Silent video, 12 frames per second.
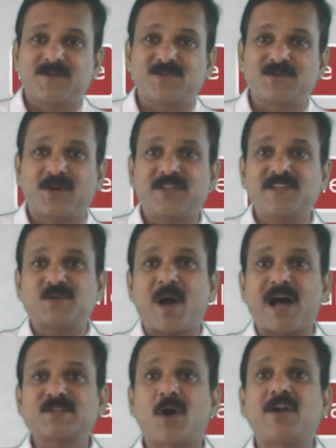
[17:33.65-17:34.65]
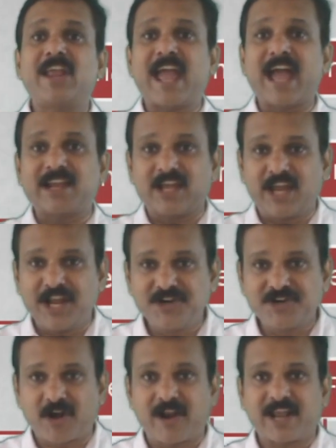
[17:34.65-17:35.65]
So this was only an
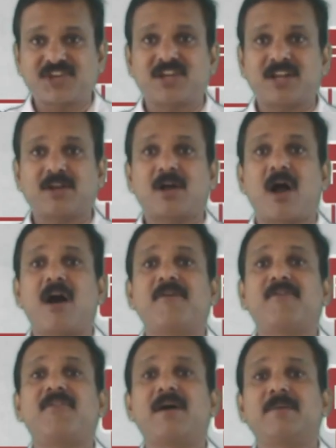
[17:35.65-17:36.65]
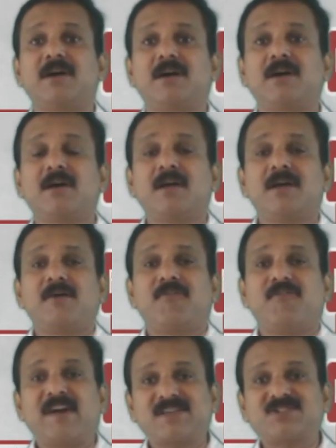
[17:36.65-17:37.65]
introduction of our
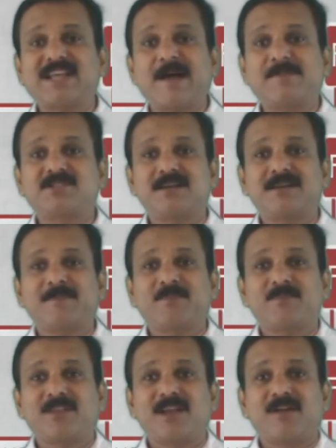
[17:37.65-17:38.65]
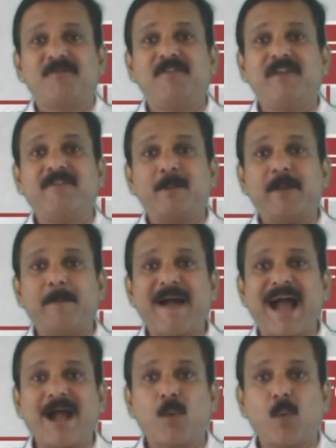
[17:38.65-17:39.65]
first chapter. We will be
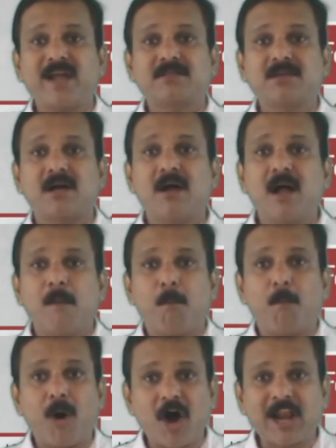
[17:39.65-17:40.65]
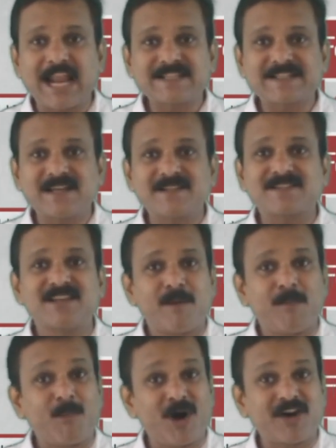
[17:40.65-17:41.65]
back with uh, more lessons,
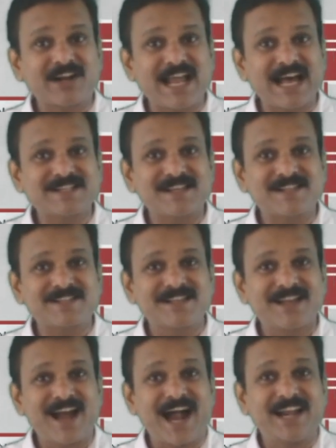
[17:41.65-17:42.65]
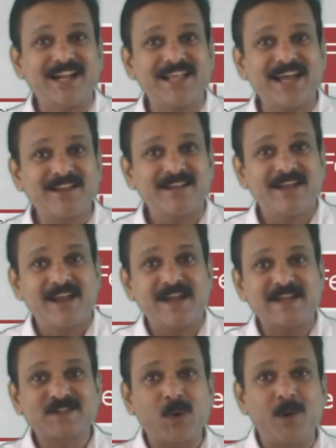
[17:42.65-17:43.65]
more classes. Until then,
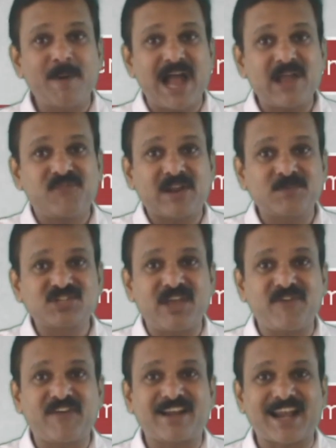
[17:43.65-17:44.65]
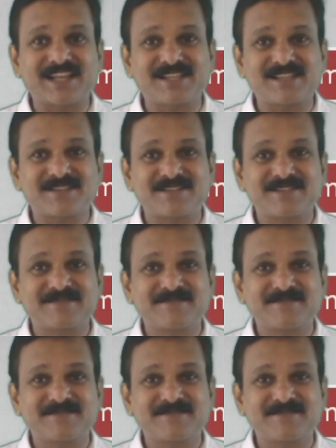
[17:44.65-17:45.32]
it's goodbye from Stephen Classes.